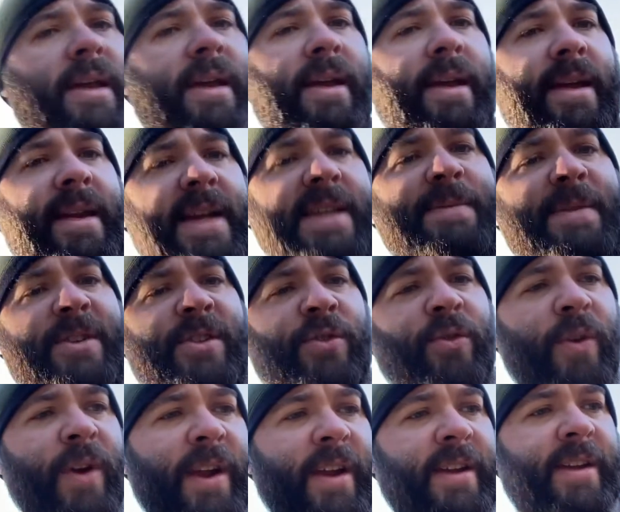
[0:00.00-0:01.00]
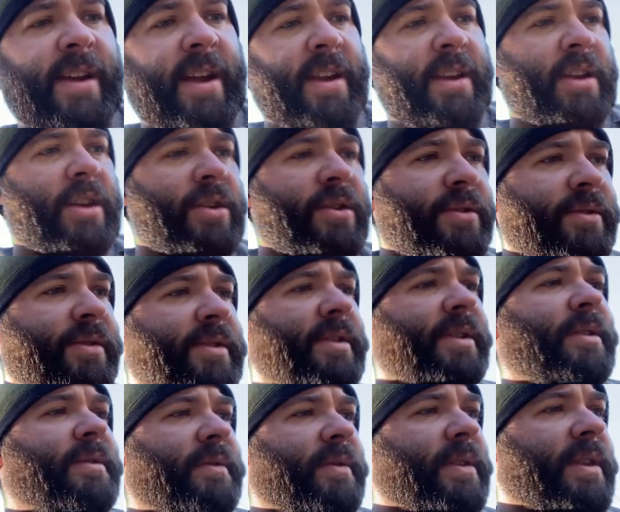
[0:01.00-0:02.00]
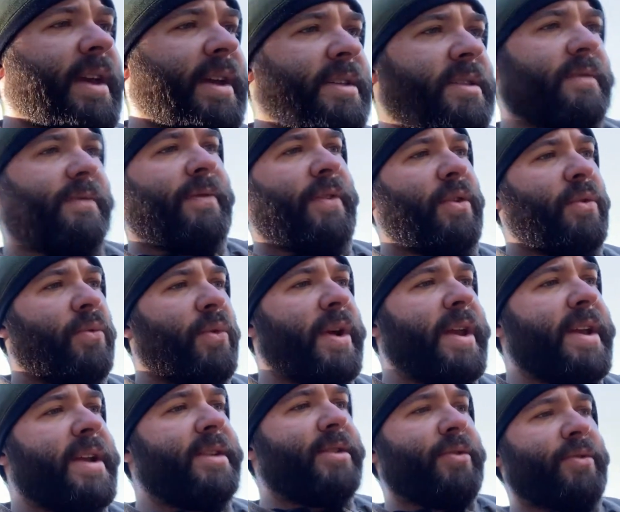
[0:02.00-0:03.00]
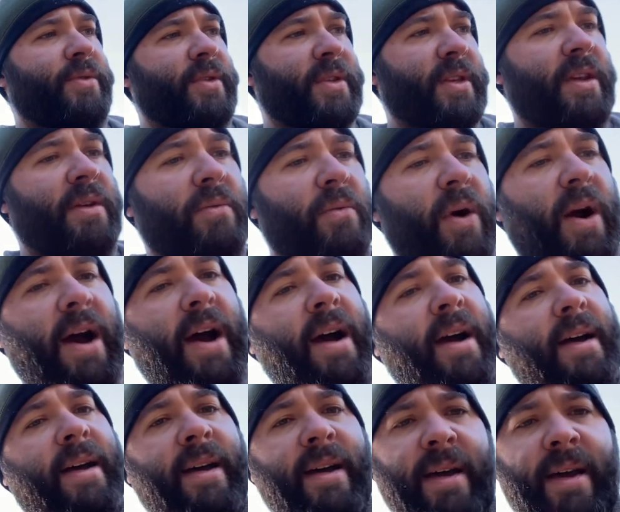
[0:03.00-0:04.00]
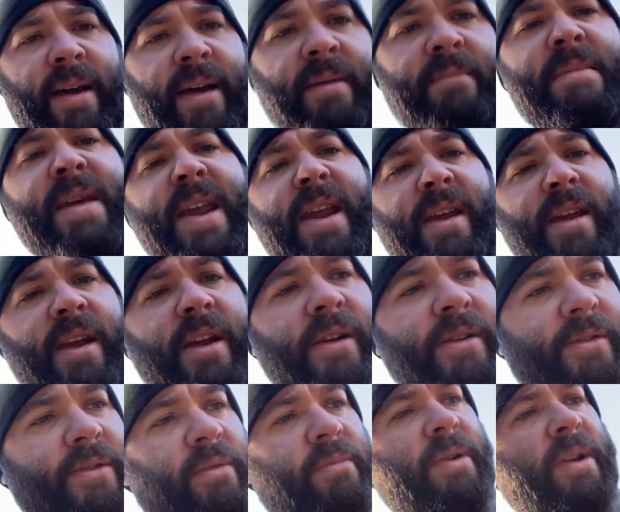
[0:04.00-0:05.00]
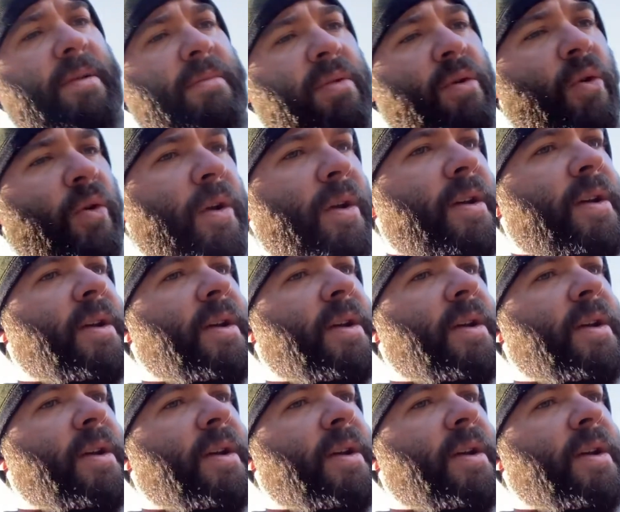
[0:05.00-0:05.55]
And as my story continues over the next few weeks, you'll see why being here is going to be important